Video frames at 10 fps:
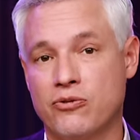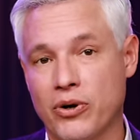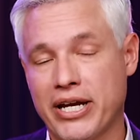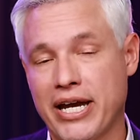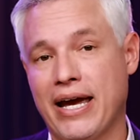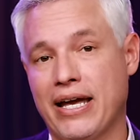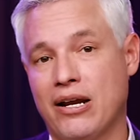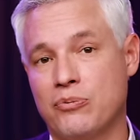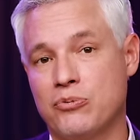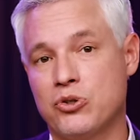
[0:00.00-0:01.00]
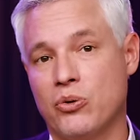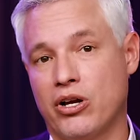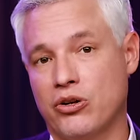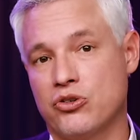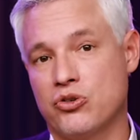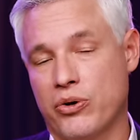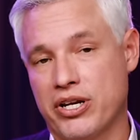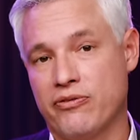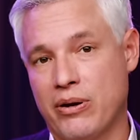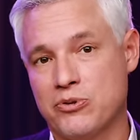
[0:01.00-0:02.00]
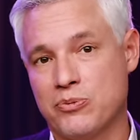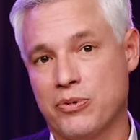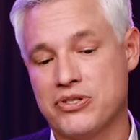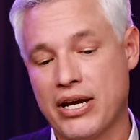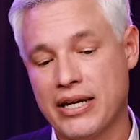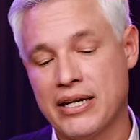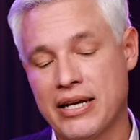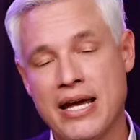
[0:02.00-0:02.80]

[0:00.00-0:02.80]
4K at up to 120 frames per second.